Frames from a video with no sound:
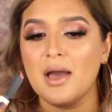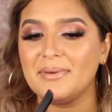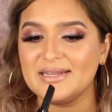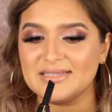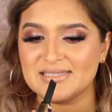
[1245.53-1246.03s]

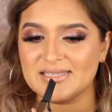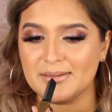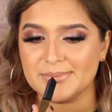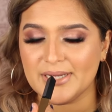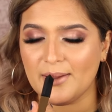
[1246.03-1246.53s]
but at the
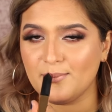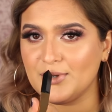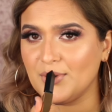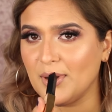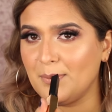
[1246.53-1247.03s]
same time
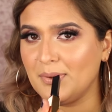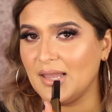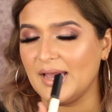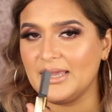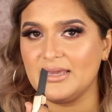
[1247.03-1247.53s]
when you're
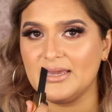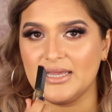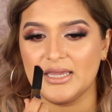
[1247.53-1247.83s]
applying it,